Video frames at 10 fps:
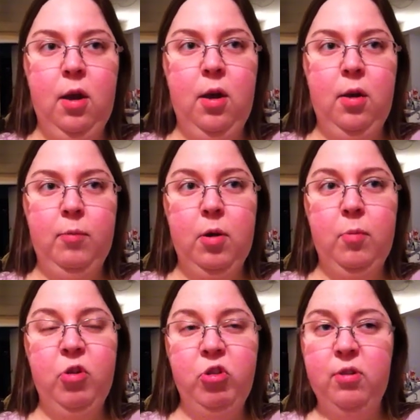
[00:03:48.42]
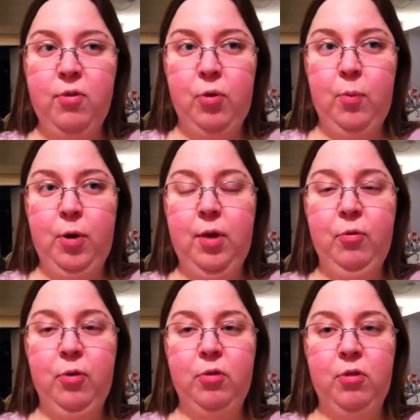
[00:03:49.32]
um, emergency form when I
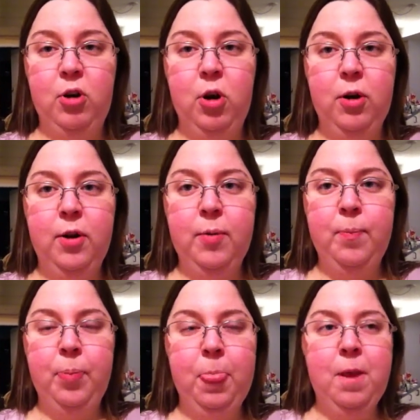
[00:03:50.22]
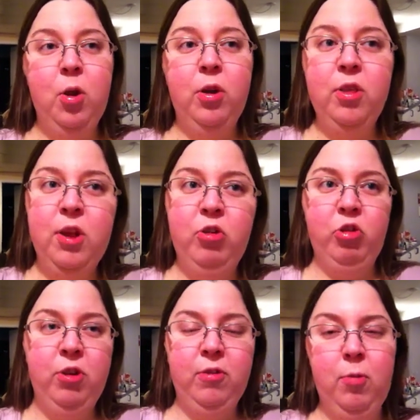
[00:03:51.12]
first started. And the only thing
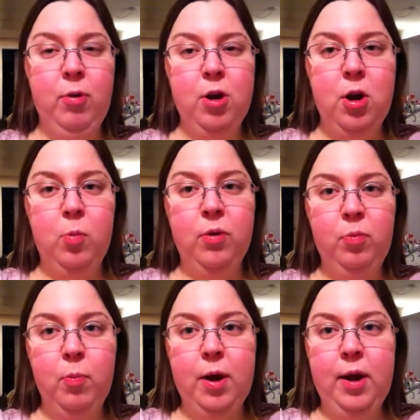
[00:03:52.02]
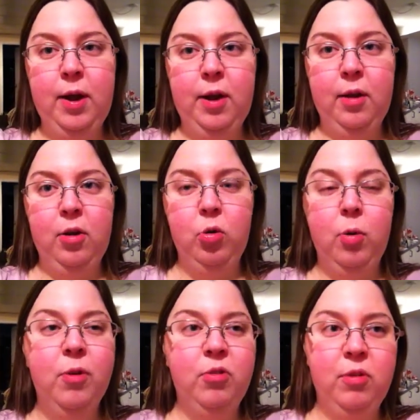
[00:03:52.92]
she zoomed in on was my
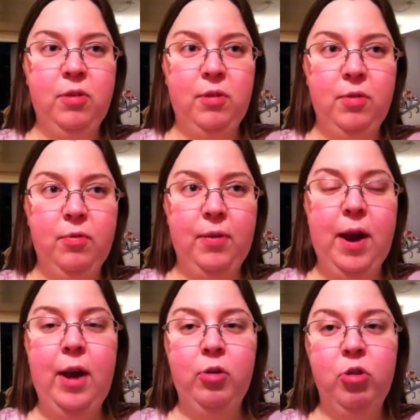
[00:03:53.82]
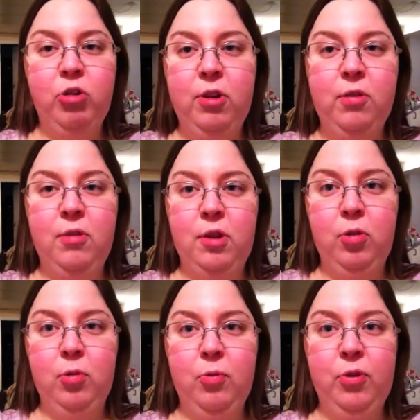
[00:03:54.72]
enormous list of allergies
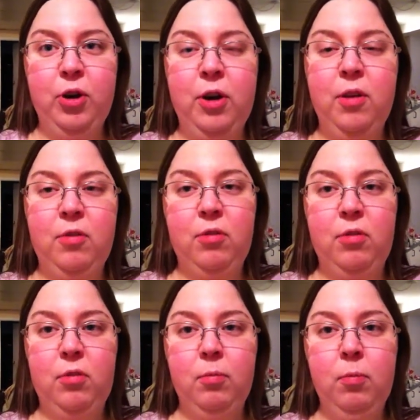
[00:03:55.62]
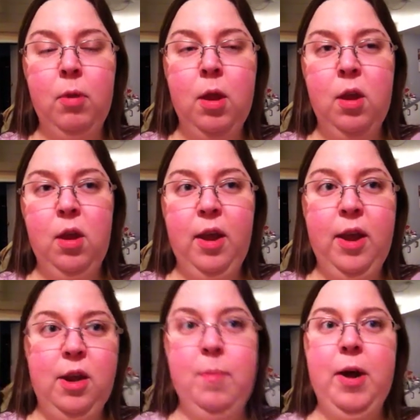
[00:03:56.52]
to various
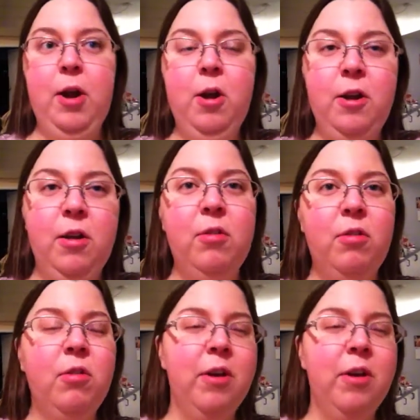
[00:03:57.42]
antibiotics.